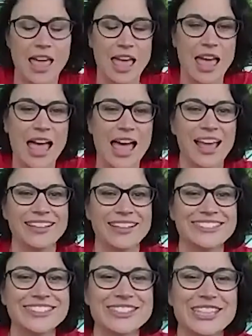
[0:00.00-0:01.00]

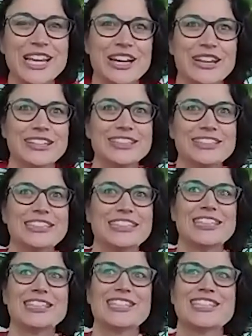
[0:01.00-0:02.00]
And so, you know,
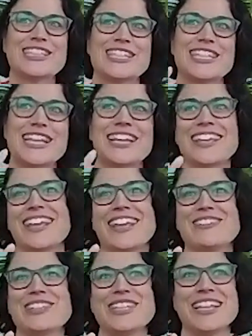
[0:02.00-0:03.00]
it's just like, it
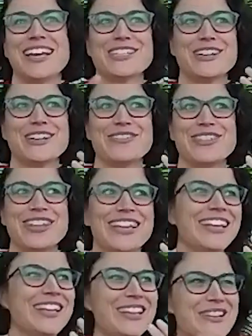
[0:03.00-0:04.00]
gives you that sort of,
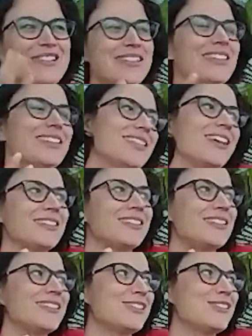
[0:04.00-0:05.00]
you know, and there's such,
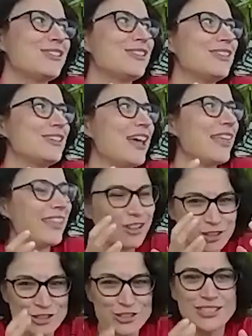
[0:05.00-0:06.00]
I
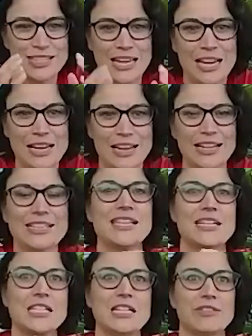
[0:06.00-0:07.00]
think good tequila, it's
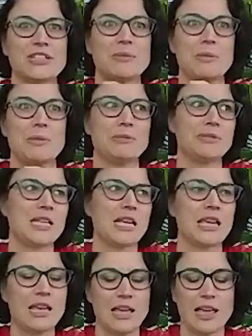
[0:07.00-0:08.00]
such a difference. I mean, people always
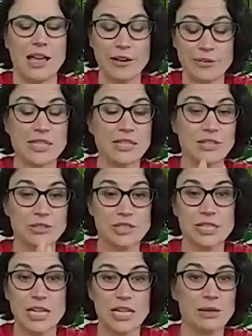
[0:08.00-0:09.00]
like, I always say good
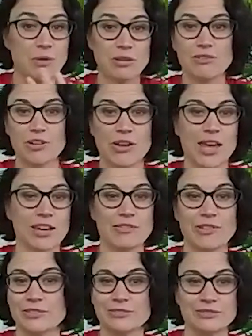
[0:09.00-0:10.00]
tequila won't give you a
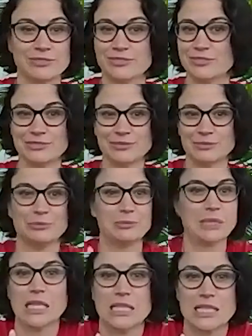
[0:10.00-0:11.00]
hangover
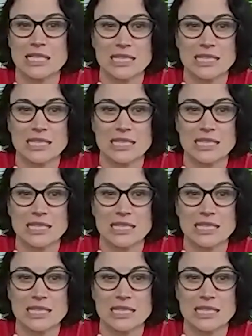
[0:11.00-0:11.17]
because